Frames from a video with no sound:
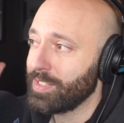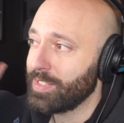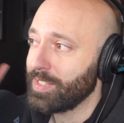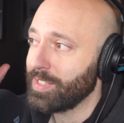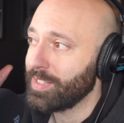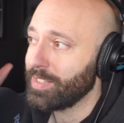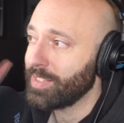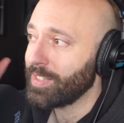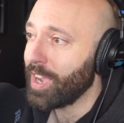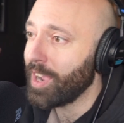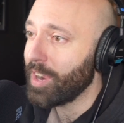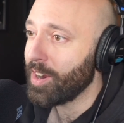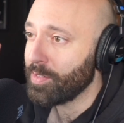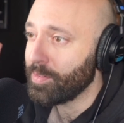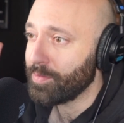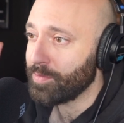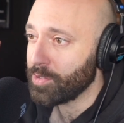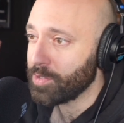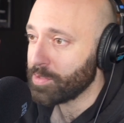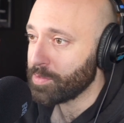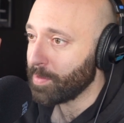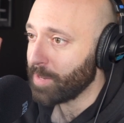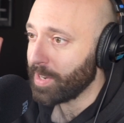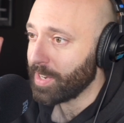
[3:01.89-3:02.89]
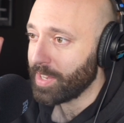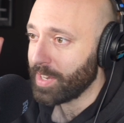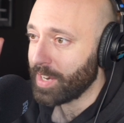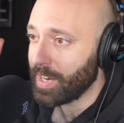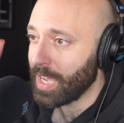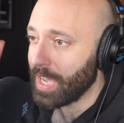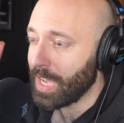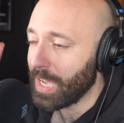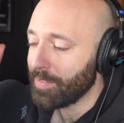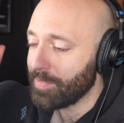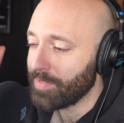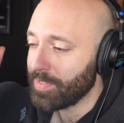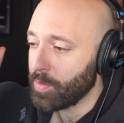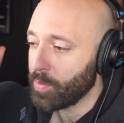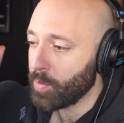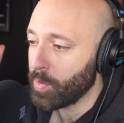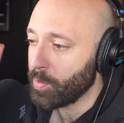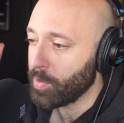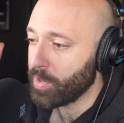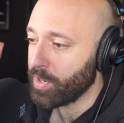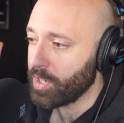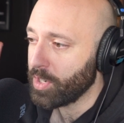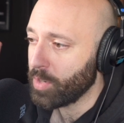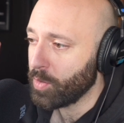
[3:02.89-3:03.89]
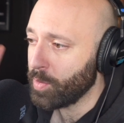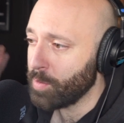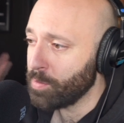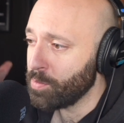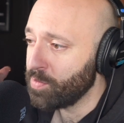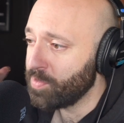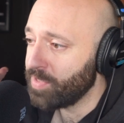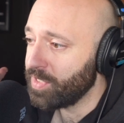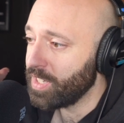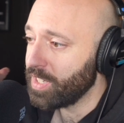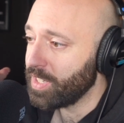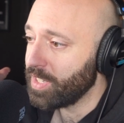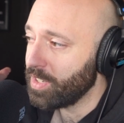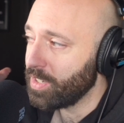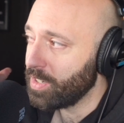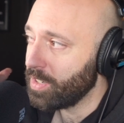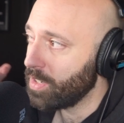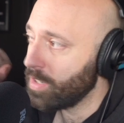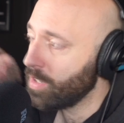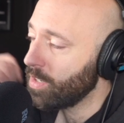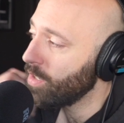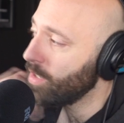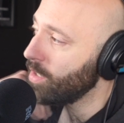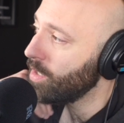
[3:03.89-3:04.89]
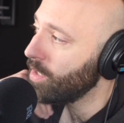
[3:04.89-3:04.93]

the entire first month and a half that we were here. We moved in here.